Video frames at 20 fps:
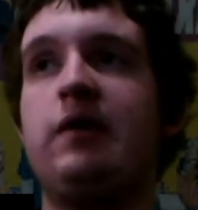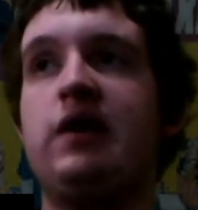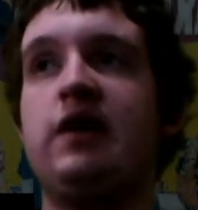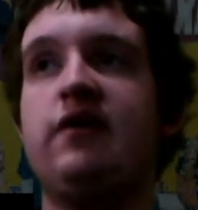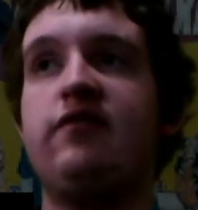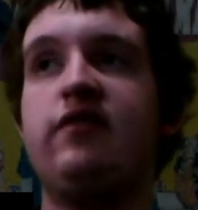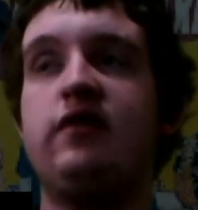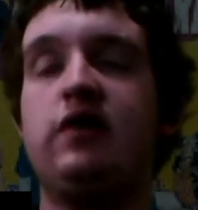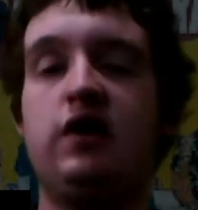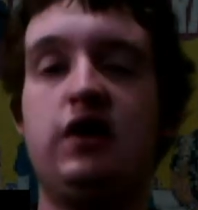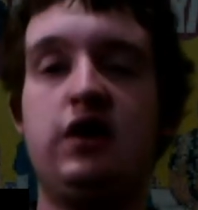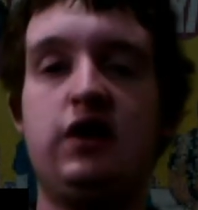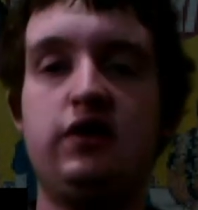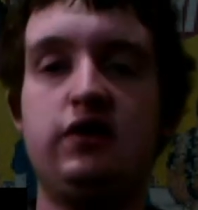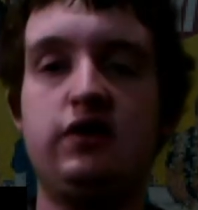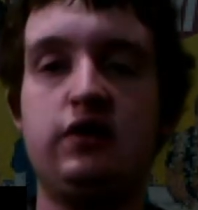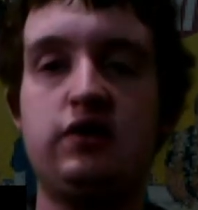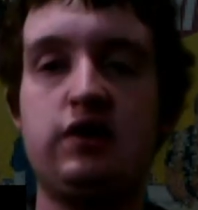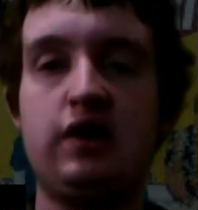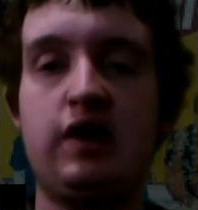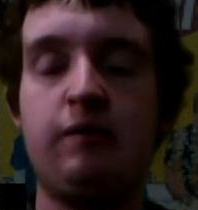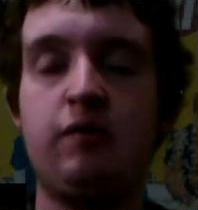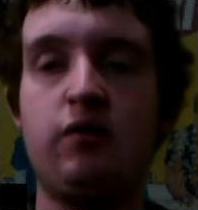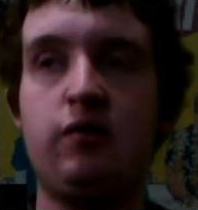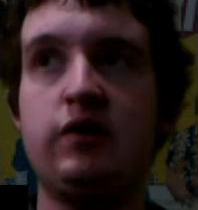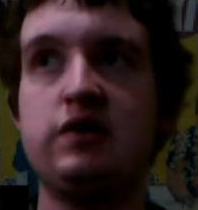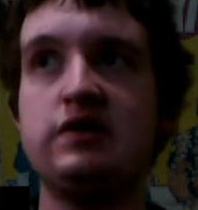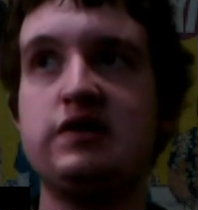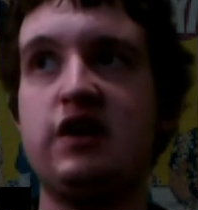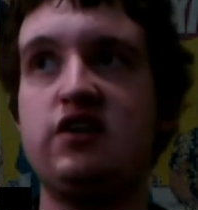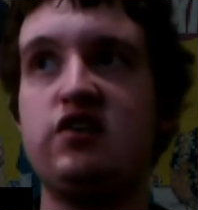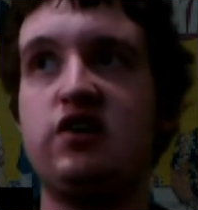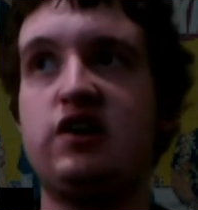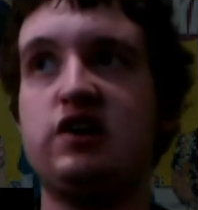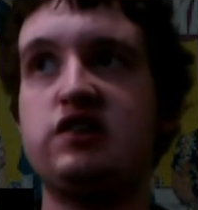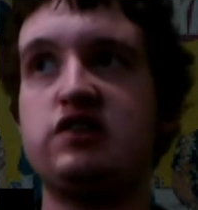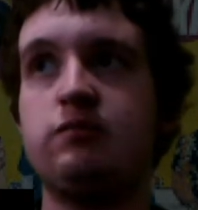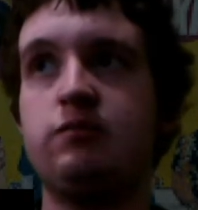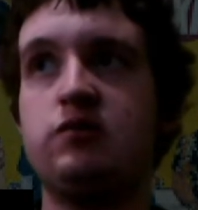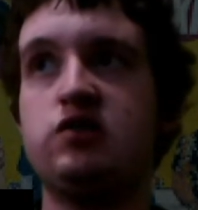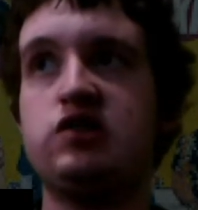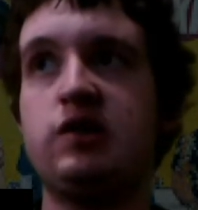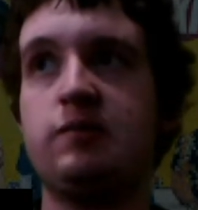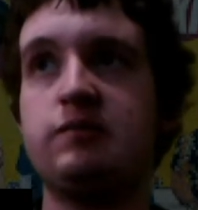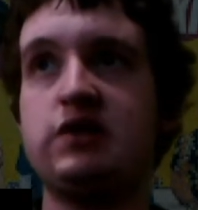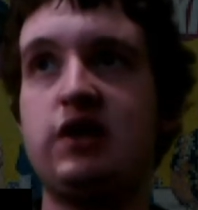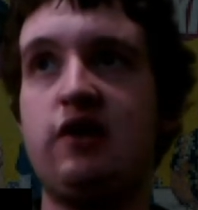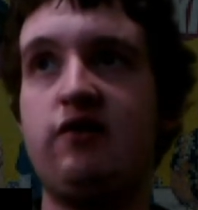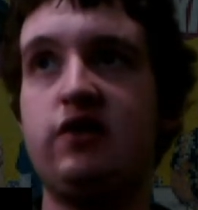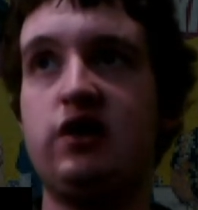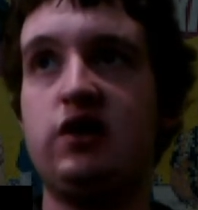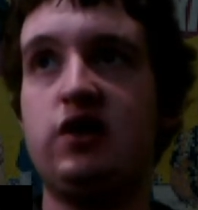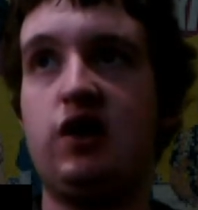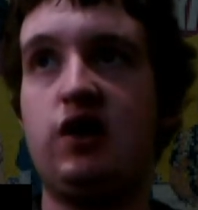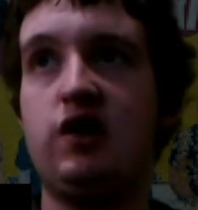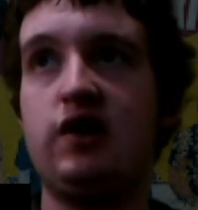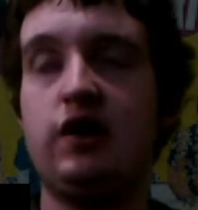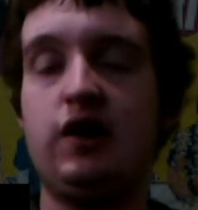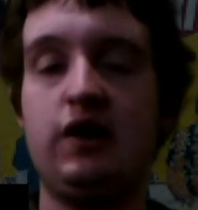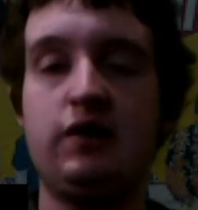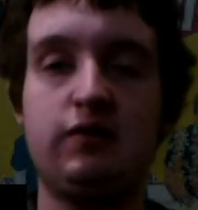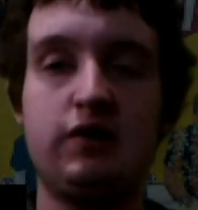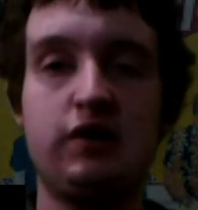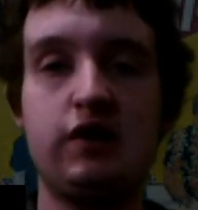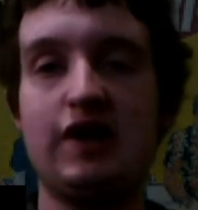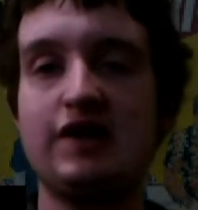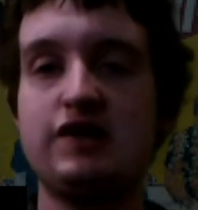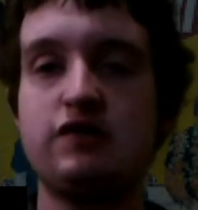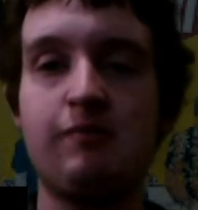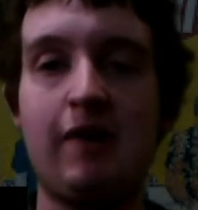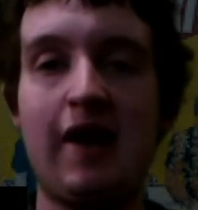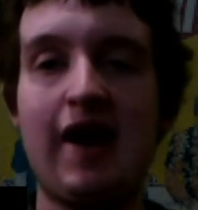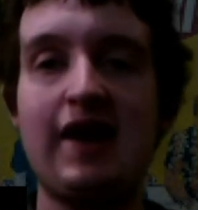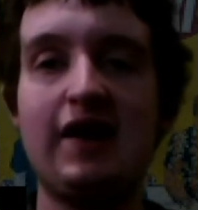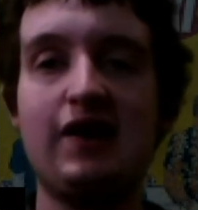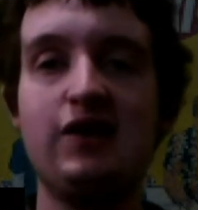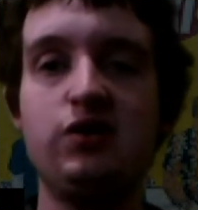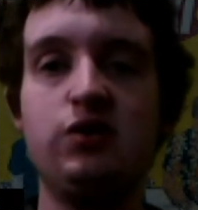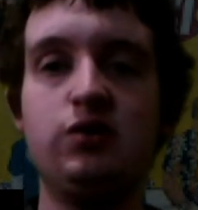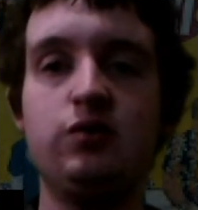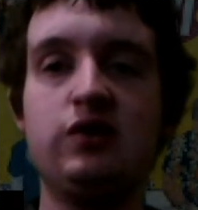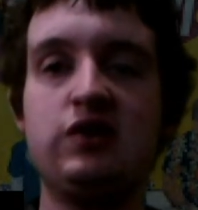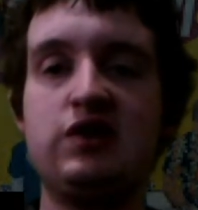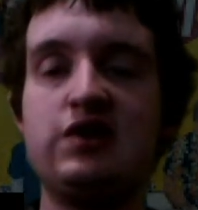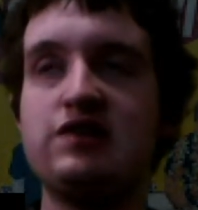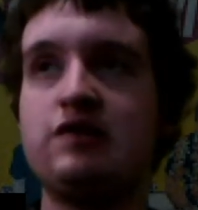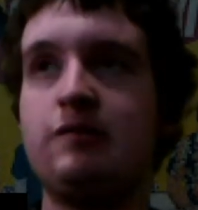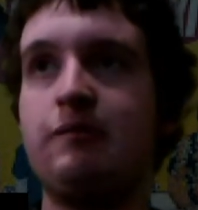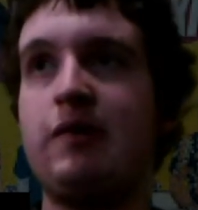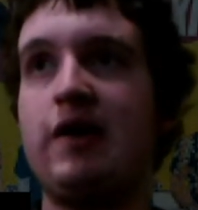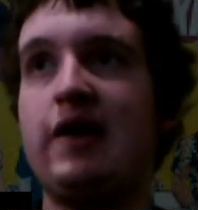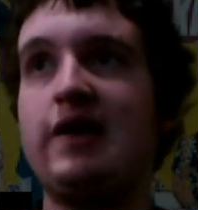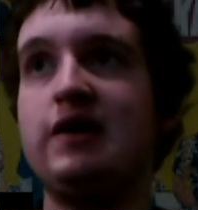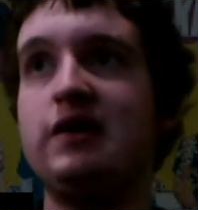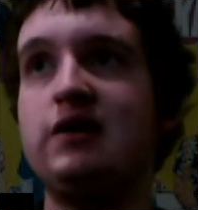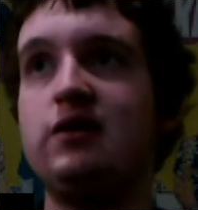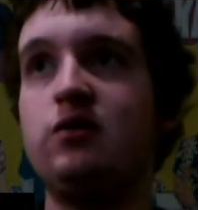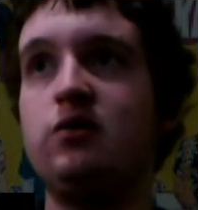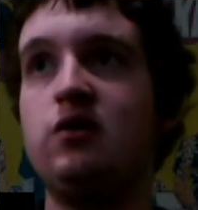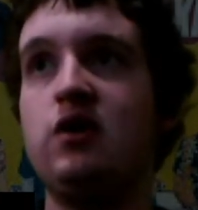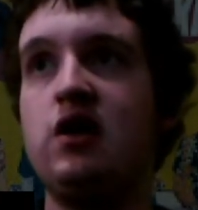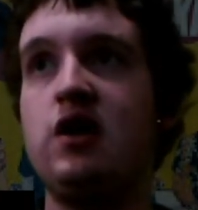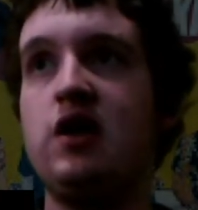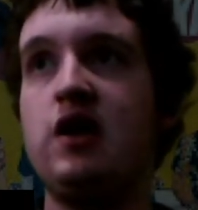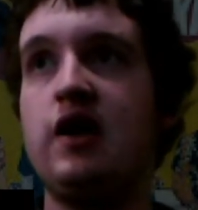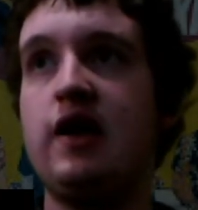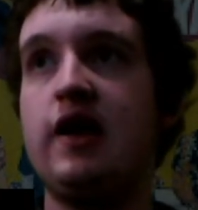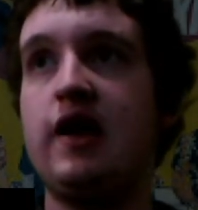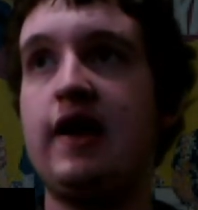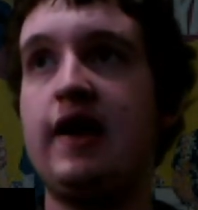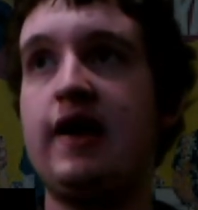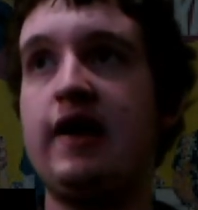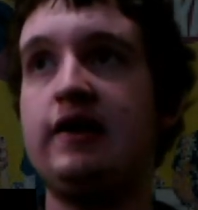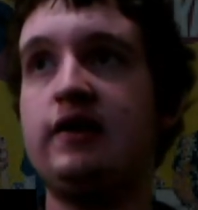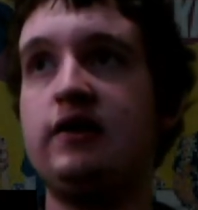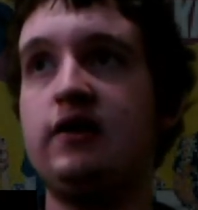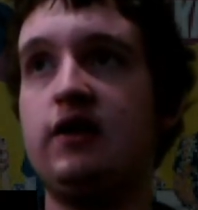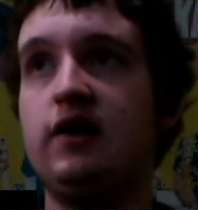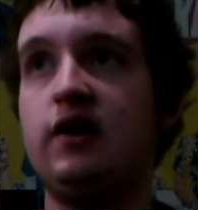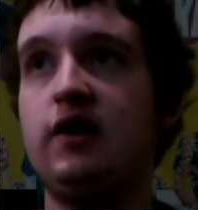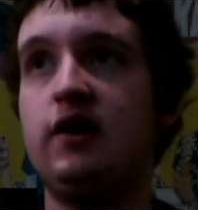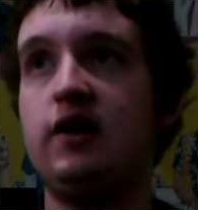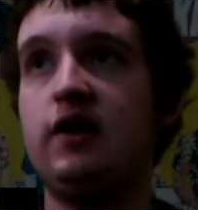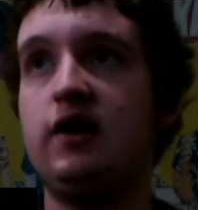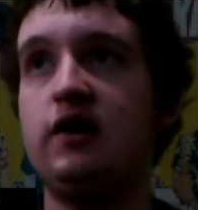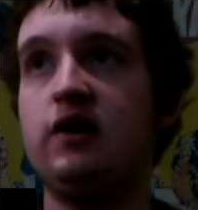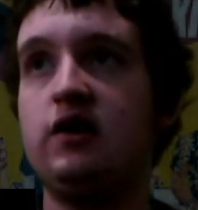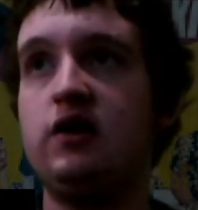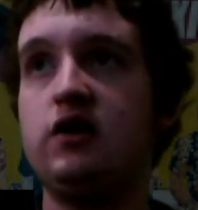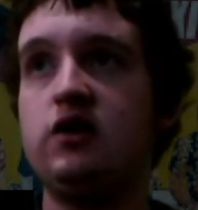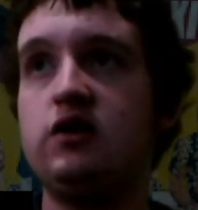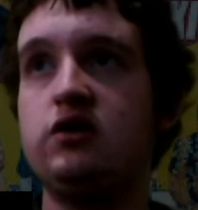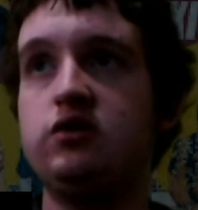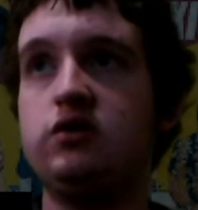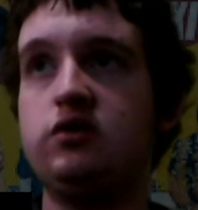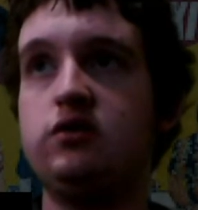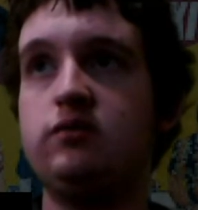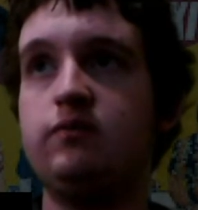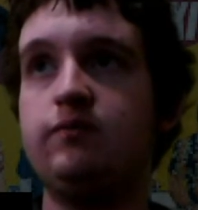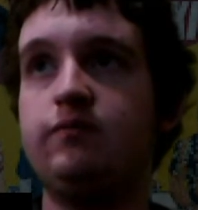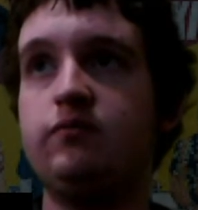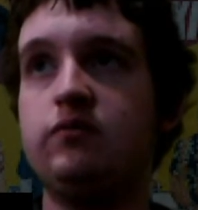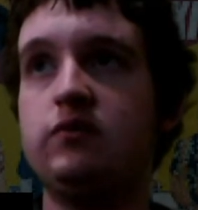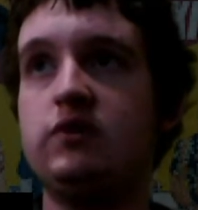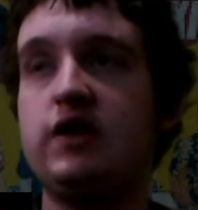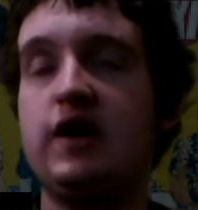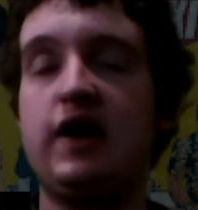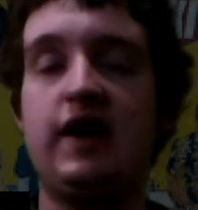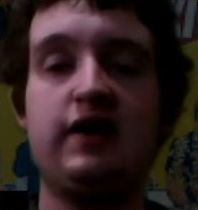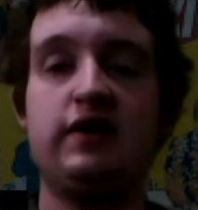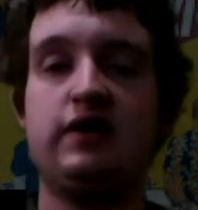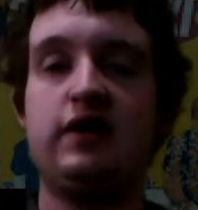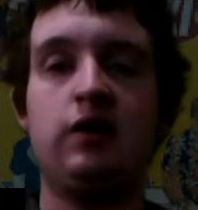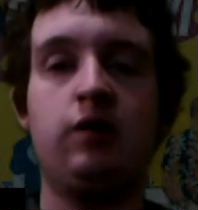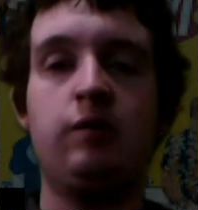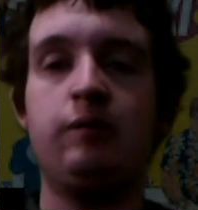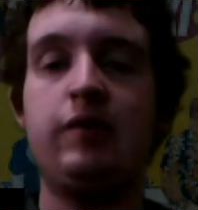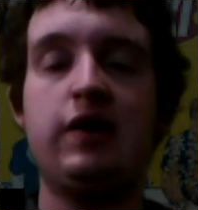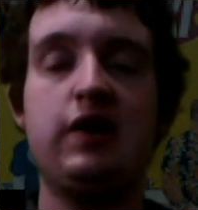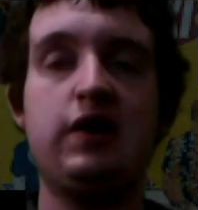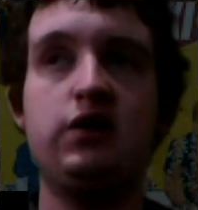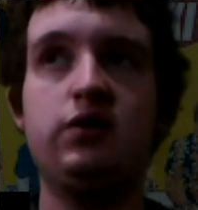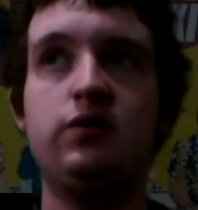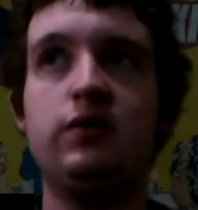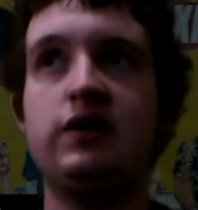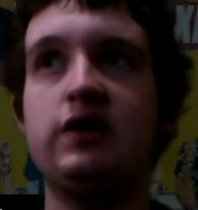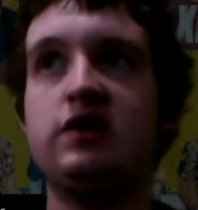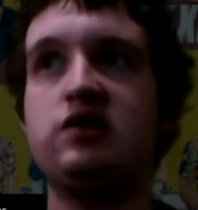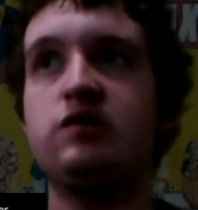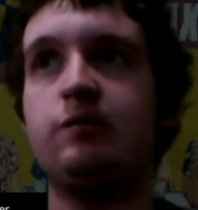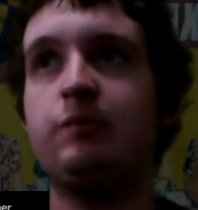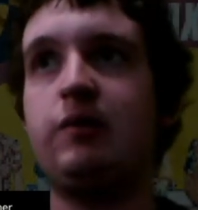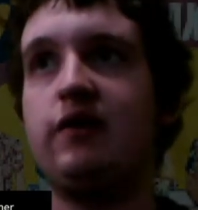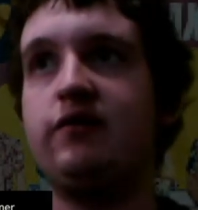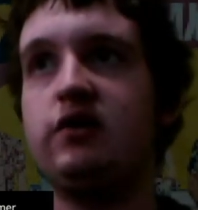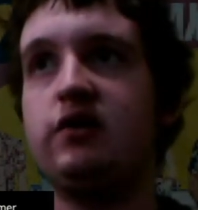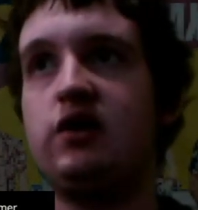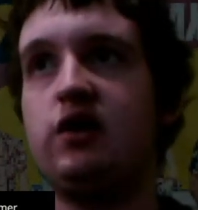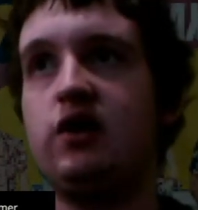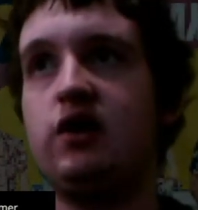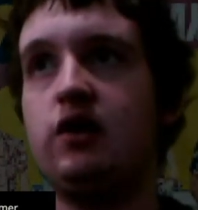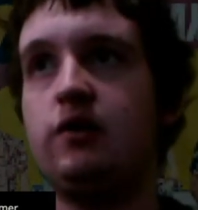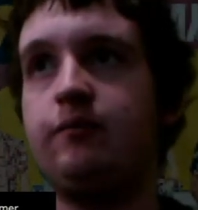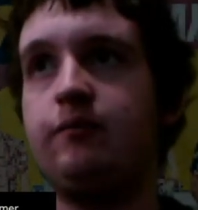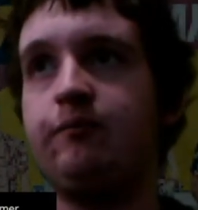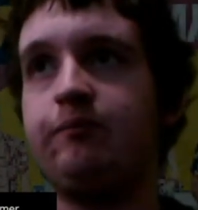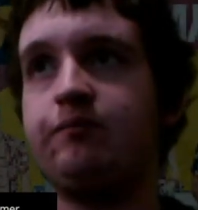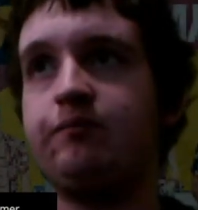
And if the timer runs out, your customer jumps out of the car and gets mad at you and doesn't pay you, and yeah, they don't pay you and they jump off the car.